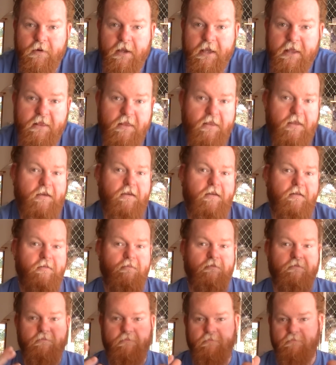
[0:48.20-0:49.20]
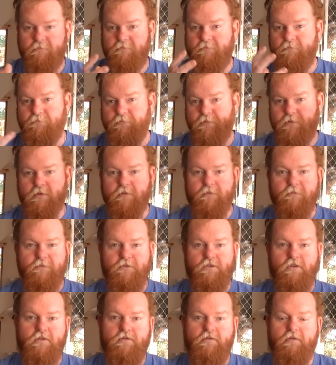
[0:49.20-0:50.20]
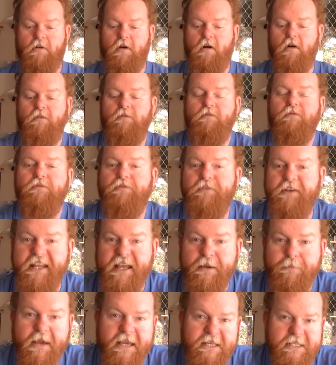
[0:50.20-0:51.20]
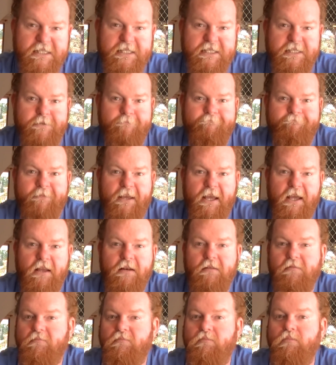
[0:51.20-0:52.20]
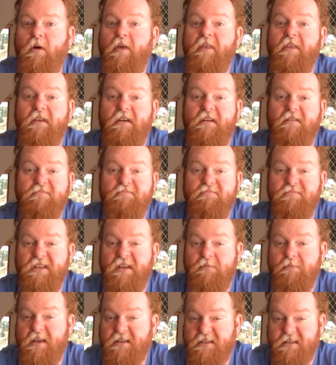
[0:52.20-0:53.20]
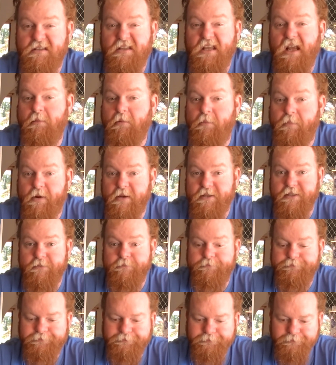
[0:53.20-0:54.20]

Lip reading: in the sort of genre of DMS, and whether the DMS is going to be present.